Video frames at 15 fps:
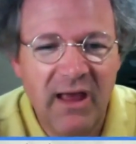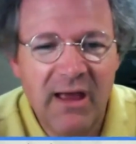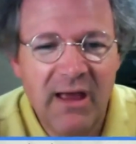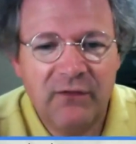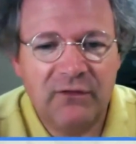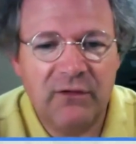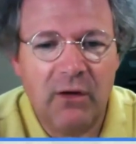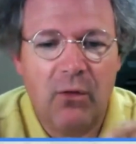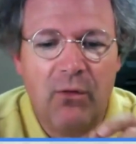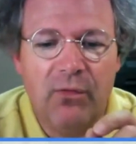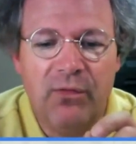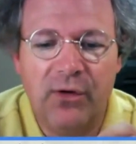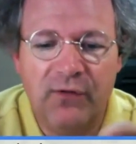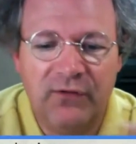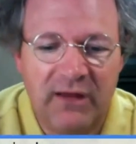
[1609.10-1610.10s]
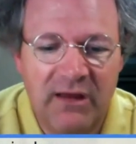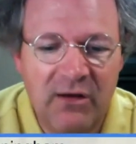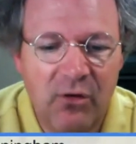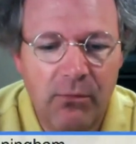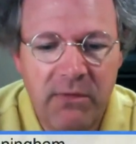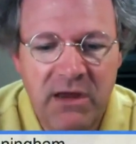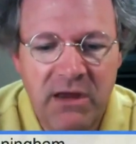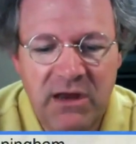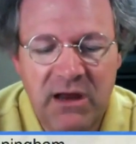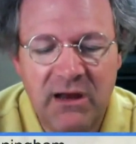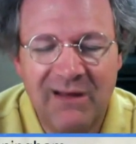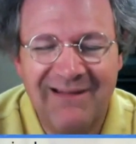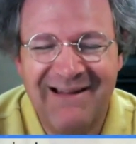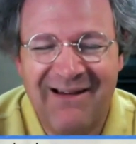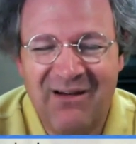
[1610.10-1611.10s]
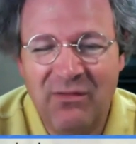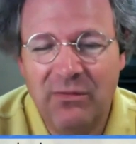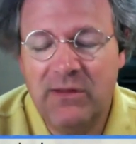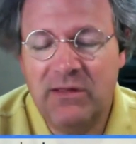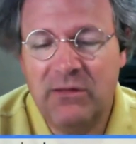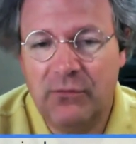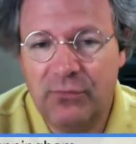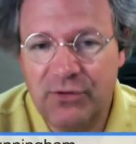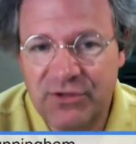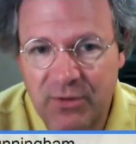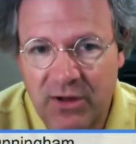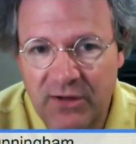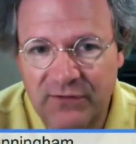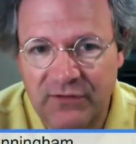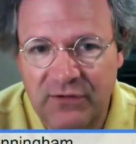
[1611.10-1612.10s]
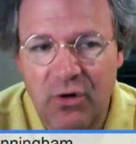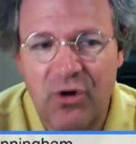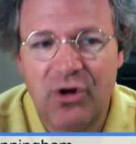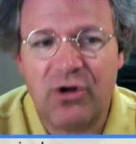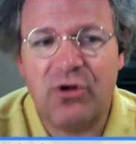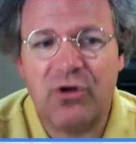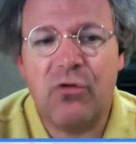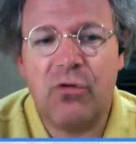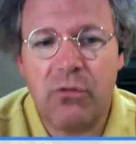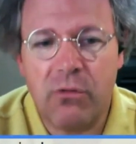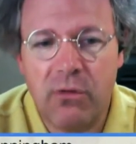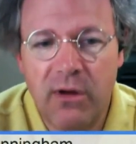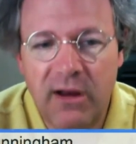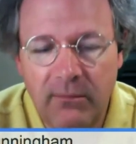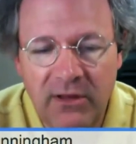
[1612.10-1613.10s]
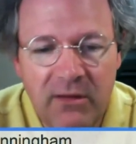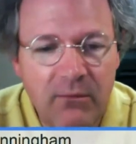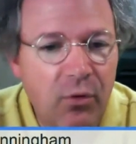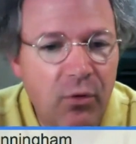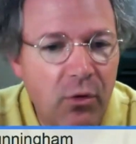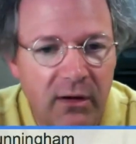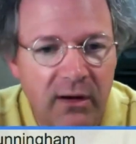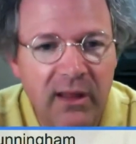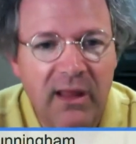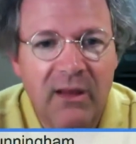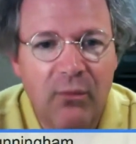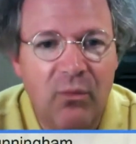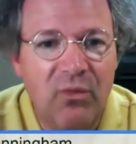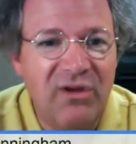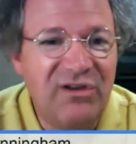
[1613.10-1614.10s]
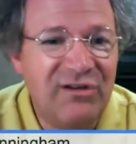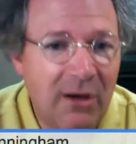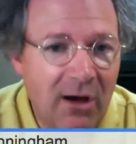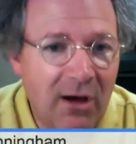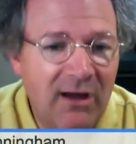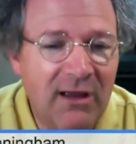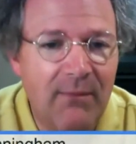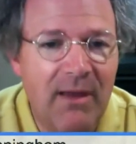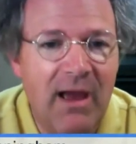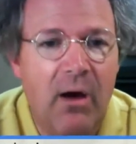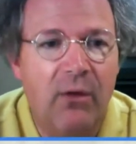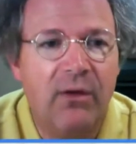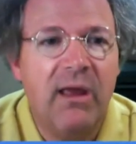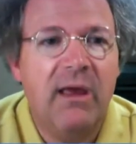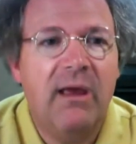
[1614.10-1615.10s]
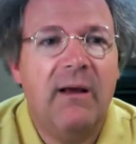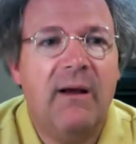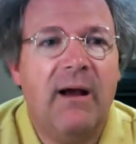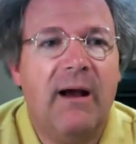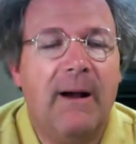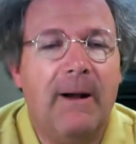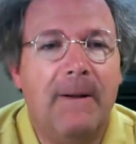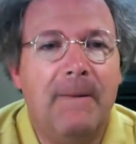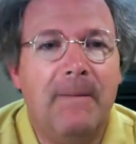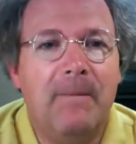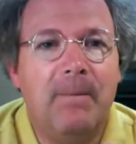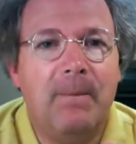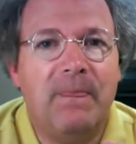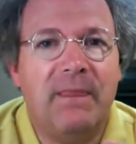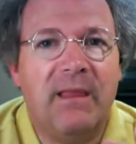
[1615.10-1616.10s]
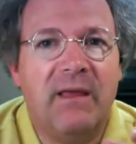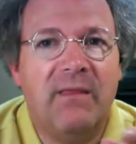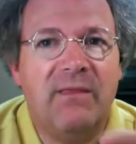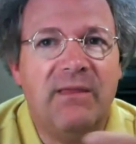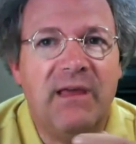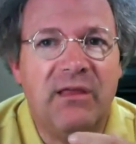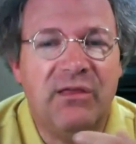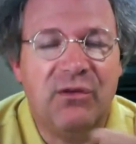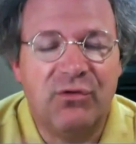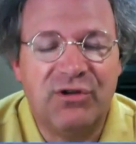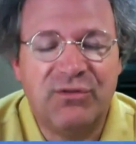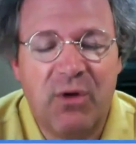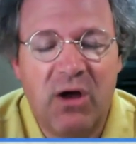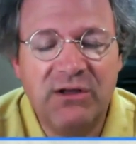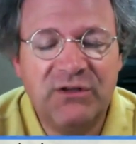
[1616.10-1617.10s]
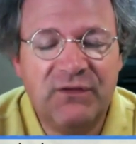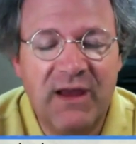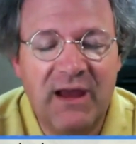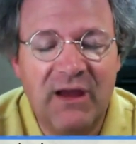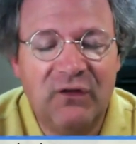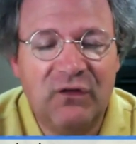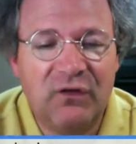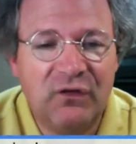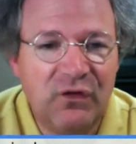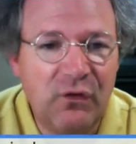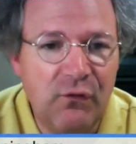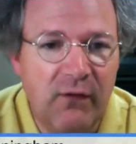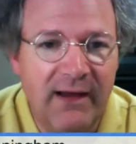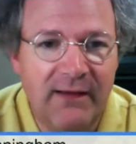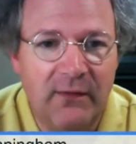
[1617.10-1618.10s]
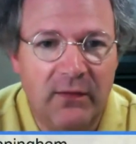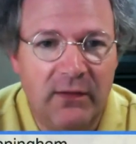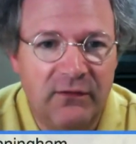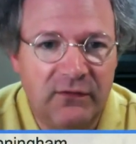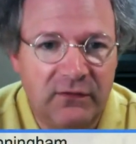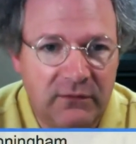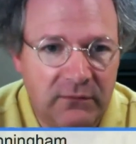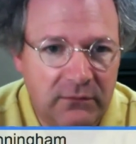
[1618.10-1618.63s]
So those intermediate non-lethal responses are incredibly important when we talk about the response phase to violence.